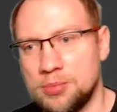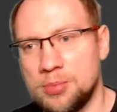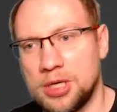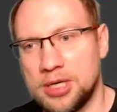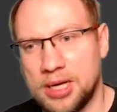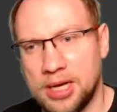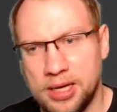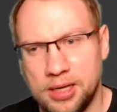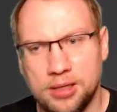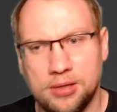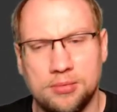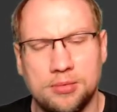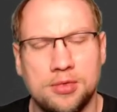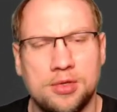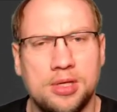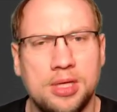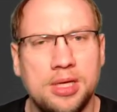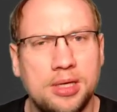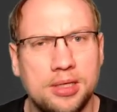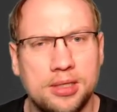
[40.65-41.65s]
But I
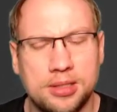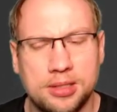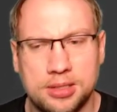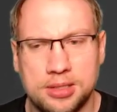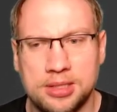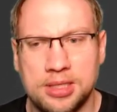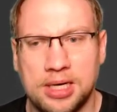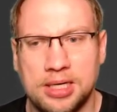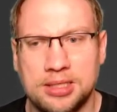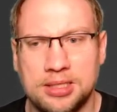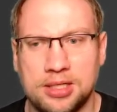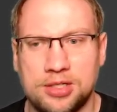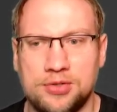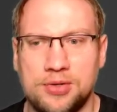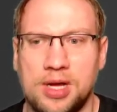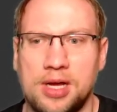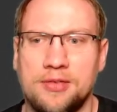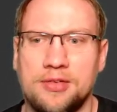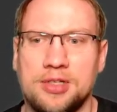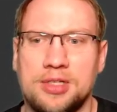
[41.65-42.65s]
think it is nicer to
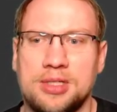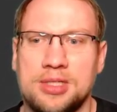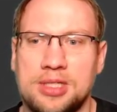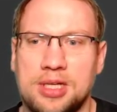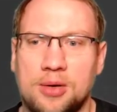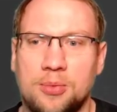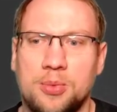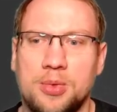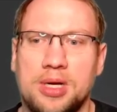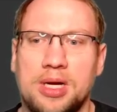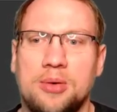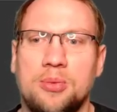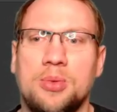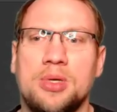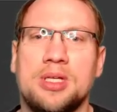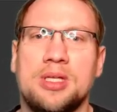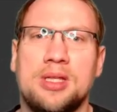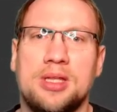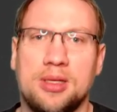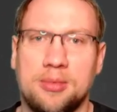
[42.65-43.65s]
have it somewhere
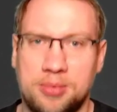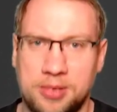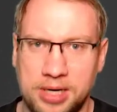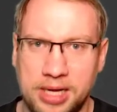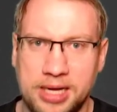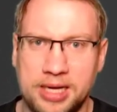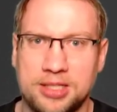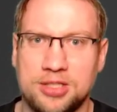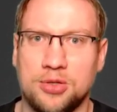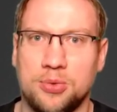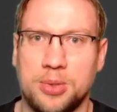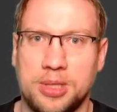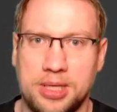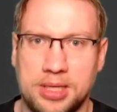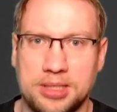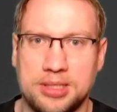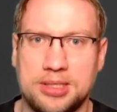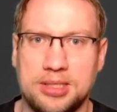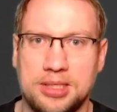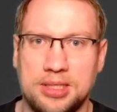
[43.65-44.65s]
with the player so we
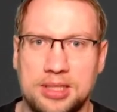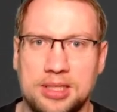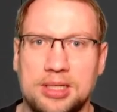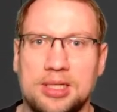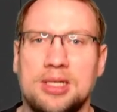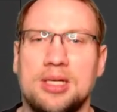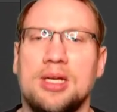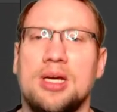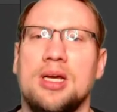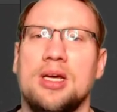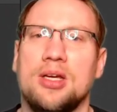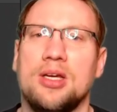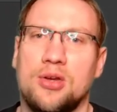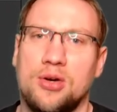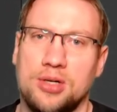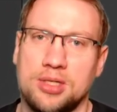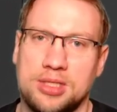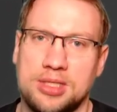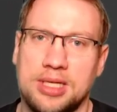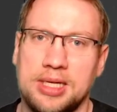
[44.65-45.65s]
can see the
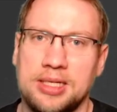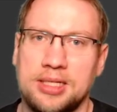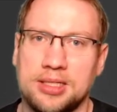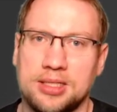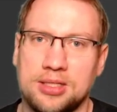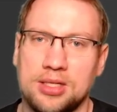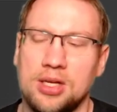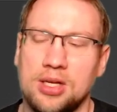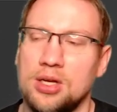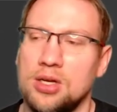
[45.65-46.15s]
current status.